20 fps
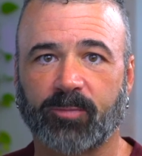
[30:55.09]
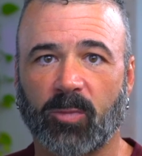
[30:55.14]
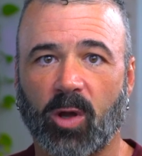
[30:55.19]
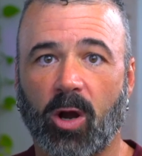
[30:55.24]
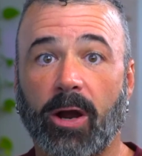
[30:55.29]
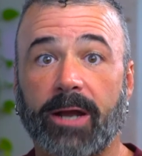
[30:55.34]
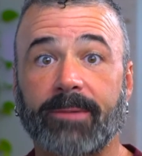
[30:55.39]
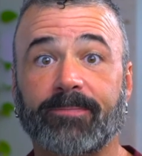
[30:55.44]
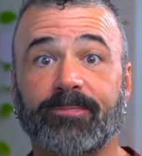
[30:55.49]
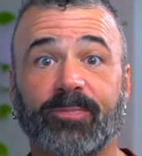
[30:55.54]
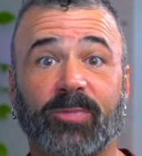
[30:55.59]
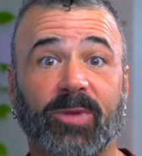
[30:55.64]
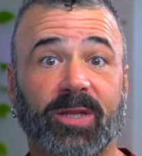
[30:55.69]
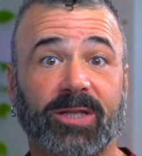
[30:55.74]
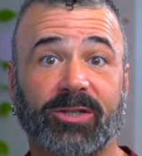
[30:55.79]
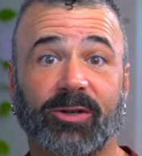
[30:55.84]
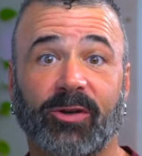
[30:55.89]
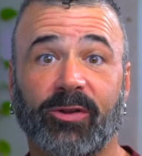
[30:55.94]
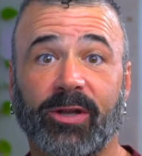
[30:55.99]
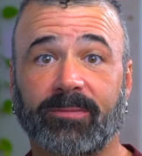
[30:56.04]
All right,
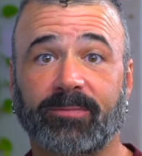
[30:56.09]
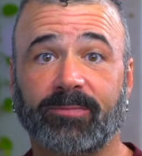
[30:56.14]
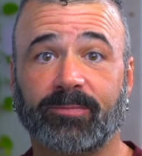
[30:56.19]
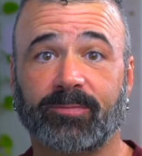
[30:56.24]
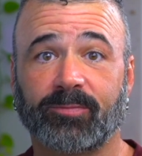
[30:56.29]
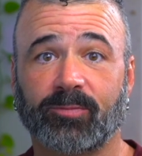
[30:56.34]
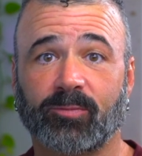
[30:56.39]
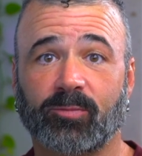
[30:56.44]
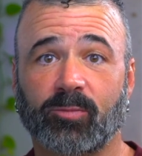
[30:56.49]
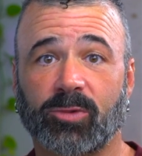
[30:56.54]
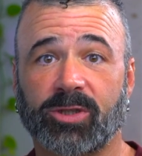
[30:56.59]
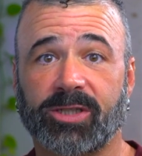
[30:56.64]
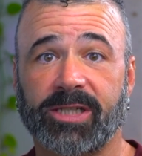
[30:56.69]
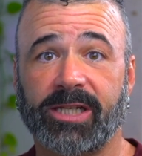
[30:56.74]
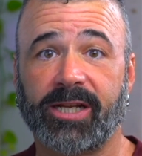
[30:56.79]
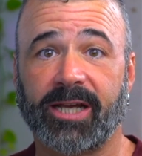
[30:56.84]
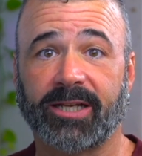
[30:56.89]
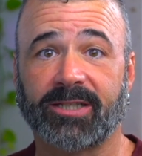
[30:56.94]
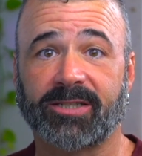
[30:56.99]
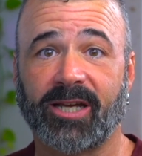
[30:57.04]
until then, we'll see
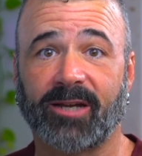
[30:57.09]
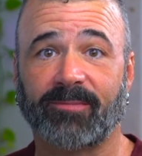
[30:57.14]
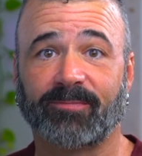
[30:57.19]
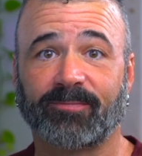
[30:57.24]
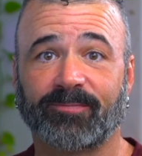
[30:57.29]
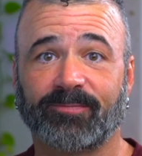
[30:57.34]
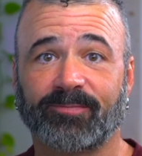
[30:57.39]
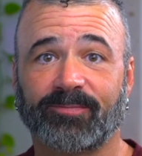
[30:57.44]
you next time.